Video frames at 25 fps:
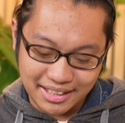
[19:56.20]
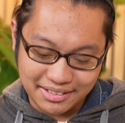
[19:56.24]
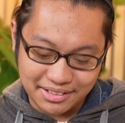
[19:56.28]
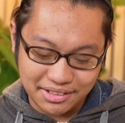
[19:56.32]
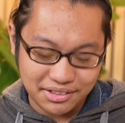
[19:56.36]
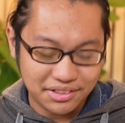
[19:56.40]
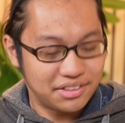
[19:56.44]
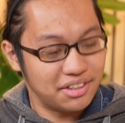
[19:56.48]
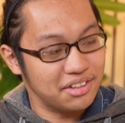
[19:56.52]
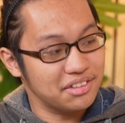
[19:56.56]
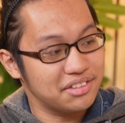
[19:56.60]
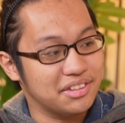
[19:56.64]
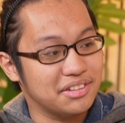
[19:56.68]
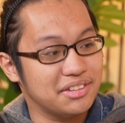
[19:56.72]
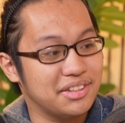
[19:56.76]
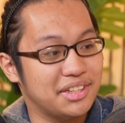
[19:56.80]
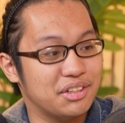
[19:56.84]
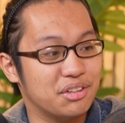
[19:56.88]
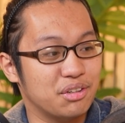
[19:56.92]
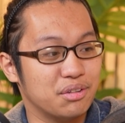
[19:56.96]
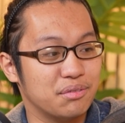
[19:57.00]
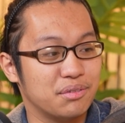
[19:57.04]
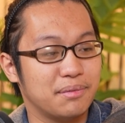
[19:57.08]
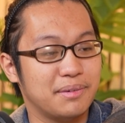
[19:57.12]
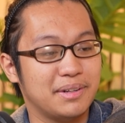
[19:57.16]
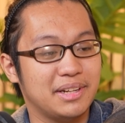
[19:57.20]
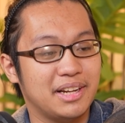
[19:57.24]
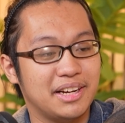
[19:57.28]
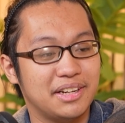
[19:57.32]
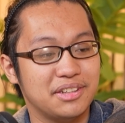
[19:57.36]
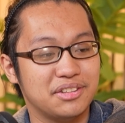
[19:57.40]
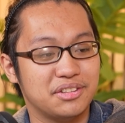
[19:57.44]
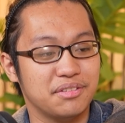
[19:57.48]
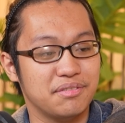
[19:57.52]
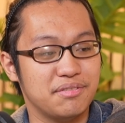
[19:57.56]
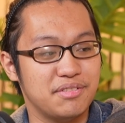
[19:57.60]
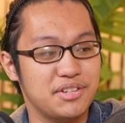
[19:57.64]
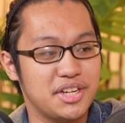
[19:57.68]
discussing the over
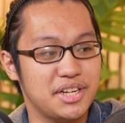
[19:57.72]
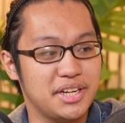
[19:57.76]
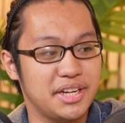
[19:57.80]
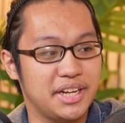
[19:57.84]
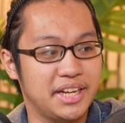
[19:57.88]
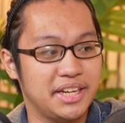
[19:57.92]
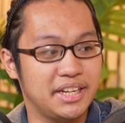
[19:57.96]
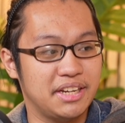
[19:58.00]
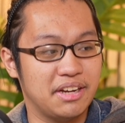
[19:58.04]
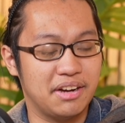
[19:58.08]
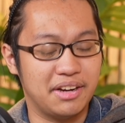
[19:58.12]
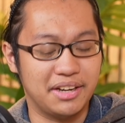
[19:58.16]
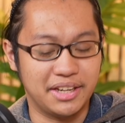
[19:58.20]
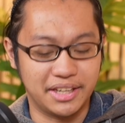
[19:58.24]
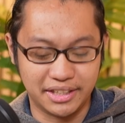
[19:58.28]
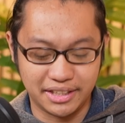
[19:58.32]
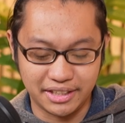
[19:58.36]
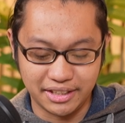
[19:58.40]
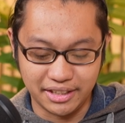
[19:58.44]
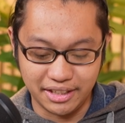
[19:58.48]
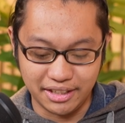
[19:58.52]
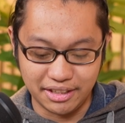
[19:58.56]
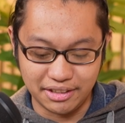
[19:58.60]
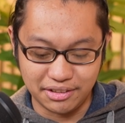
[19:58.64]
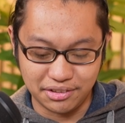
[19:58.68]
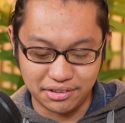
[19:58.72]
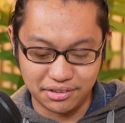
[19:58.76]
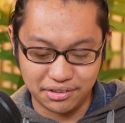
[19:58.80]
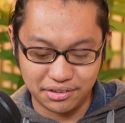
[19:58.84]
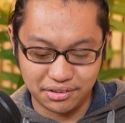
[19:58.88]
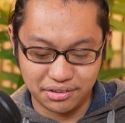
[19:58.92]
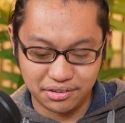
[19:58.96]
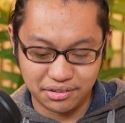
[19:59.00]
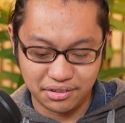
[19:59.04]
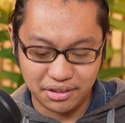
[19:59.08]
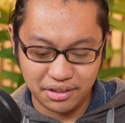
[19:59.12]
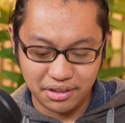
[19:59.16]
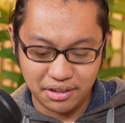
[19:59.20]
reliance of Gen AI
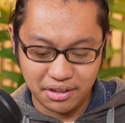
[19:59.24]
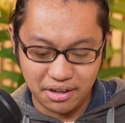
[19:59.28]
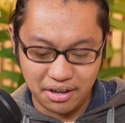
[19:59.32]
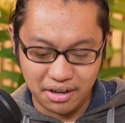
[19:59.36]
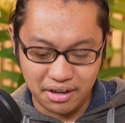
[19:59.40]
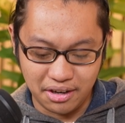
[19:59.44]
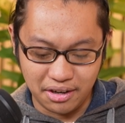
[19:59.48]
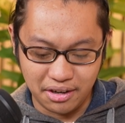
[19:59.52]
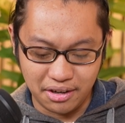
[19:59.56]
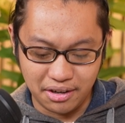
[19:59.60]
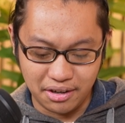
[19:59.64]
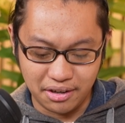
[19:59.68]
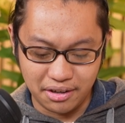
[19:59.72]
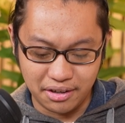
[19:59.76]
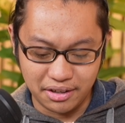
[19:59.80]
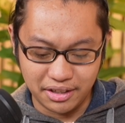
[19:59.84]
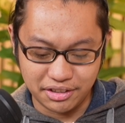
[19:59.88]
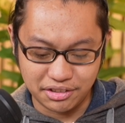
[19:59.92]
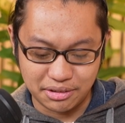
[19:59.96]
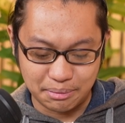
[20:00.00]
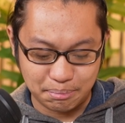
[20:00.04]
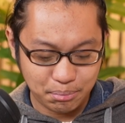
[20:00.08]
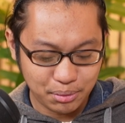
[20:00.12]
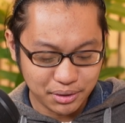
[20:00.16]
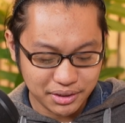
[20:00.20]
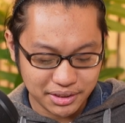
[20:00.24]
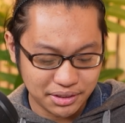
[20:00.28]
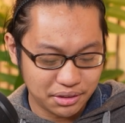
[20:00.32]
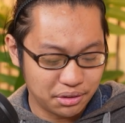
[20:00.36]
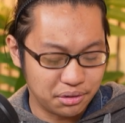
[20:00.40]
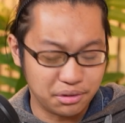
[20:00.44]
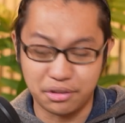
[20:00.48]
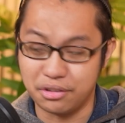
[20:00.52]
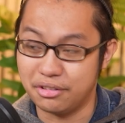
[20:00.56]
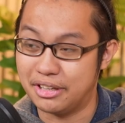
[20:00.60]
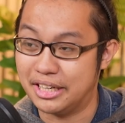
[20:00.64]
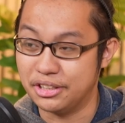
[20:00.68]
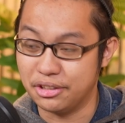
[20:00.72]
is important,
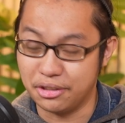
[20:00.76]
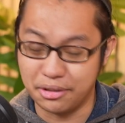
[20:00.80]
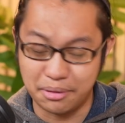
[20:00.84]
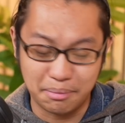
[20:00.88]
or rather